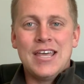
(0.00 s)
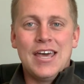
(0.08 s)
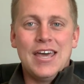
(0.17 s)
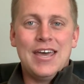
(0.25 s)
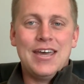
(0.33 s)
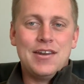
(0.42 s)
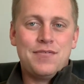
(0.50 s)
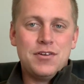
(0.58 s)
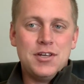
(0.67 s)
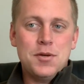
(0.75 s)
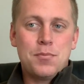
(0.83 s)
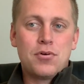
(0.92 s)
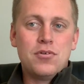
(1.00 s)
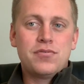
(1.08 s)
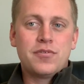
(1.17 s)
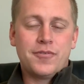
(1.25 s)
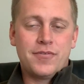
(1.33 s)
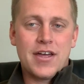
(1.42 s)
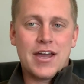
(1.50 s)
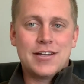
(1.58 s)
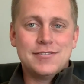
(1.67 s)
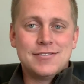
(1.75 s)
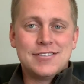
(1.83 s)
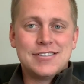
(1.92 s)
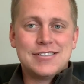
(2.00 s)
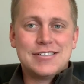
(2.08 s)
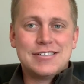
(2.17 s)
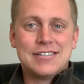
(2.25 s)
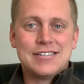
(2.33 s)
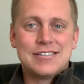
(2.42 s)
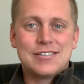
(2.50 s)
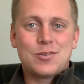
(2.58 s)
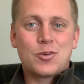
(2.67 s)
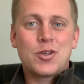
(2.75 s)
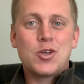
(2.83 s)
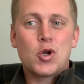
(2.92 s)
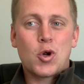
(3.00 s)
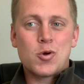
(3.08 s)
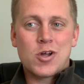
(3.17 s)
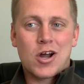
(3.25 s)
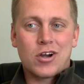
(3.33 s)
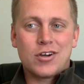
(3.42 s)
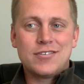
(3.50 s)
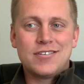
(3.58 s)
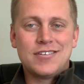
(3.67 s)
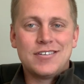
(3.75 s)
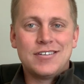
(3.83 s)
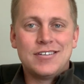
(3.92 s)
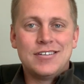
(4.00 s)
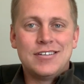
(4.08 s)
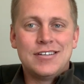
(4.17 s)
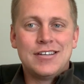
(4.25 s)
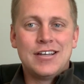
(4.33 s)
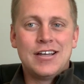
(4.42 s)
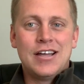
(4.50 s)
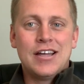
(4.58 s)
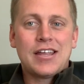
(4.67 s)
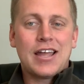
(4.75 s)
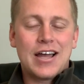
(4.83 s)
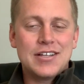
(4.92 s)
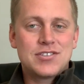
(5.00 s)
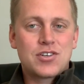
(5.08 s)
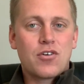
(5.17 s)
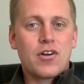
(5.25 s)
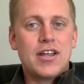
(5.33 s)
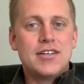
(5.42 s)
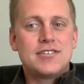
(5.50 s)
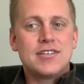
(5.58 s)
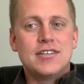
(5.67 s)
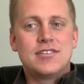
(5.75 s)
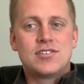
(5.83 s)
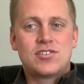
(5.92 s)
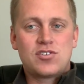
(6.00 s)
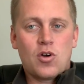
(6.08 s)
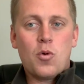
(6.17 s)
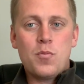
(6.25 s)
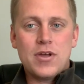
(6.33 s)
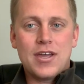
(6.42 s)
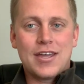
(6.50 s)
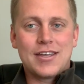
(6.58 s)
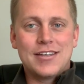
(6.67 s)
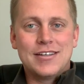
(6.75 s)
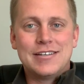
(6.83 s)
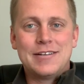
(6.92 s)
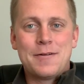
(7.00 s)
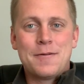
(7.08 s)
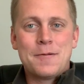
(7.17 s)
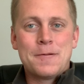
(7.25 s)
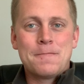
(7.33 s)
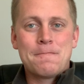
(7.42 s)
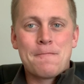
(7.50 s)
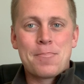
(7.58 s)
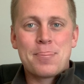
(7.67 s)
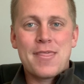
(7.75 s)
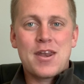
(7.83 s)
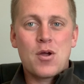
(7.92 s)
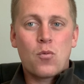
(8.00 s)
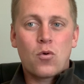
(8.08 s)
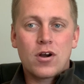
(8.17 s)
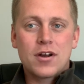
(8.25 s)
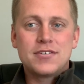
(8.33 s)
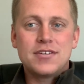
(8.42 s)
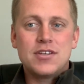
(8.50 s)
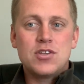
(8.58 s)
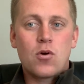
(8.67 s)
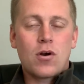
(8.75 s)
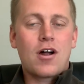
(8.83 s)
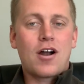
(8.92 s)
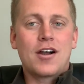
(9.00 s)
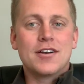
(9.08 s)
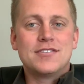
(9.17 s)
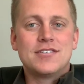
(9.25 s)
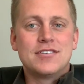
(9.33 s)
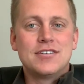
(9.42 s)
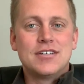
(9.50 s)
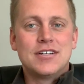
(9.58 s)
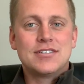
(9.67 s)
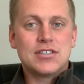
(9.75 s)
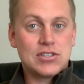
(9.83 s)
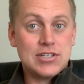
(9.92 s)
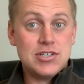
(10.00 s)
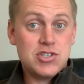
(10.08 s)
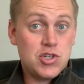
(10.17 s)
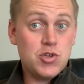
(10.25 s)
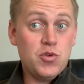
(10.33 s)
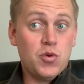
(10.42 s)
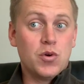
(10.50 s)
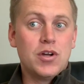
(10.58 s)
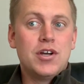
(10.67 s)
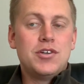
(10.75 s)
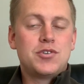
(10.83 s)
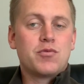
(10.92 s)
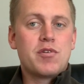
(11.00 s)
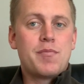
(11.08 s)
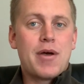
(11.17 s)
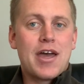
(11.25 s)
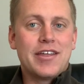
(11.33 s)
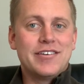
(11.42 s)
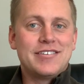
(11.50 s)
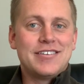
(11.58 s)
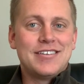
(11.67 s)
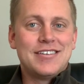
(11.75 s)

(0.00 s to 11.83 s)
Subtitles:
And if you need proof of that, look in your own heart. God's grace is so big that it worked in your heart to lead you to repent.